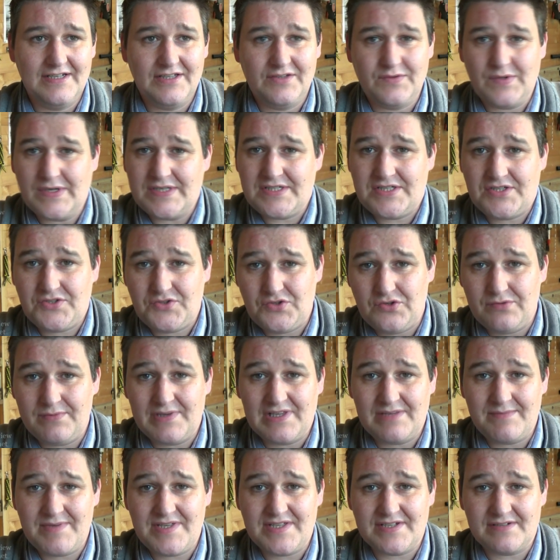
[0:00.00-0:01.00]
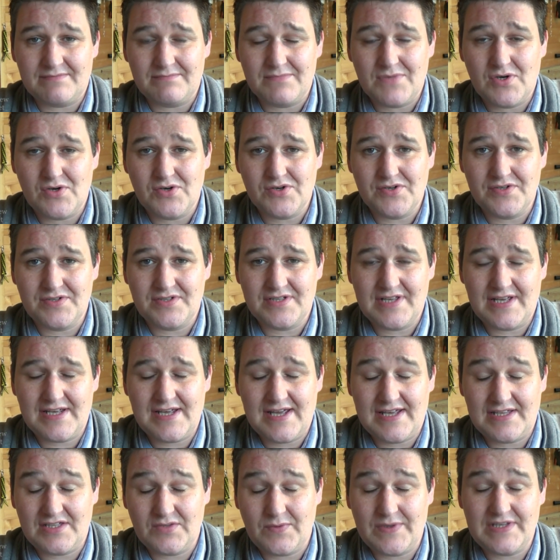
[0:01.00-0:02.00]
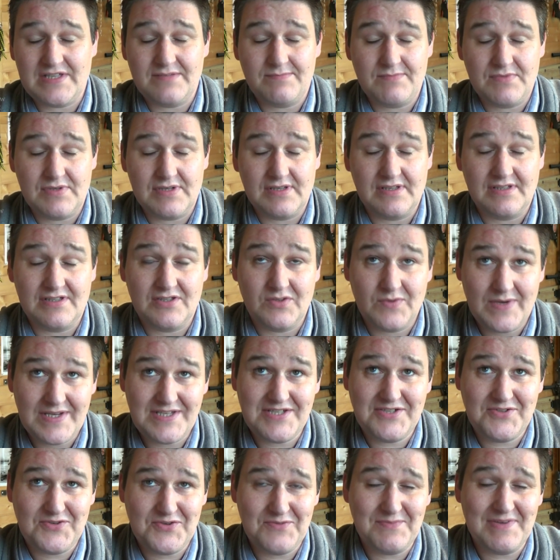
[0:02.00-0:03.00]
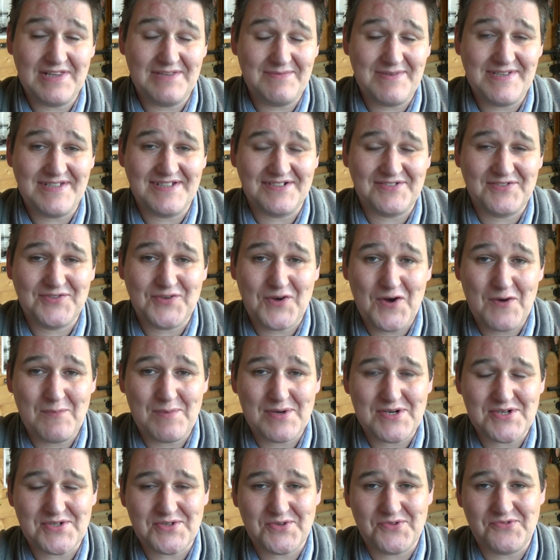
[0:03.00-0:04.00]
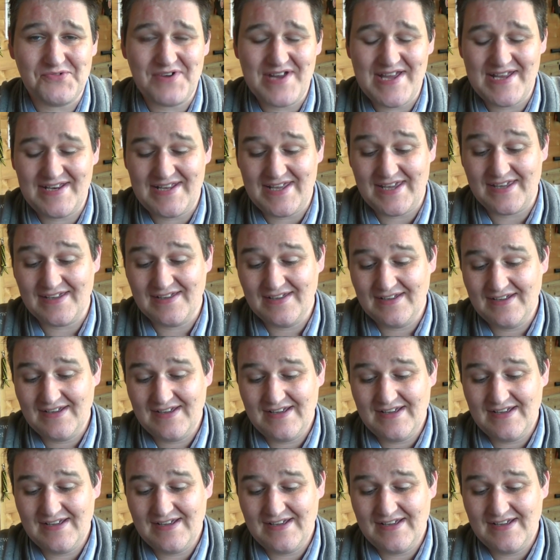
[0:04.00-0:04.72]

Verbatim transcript: 22 millimeter mod, uh, 20 mil, 22 millimeter toppers already.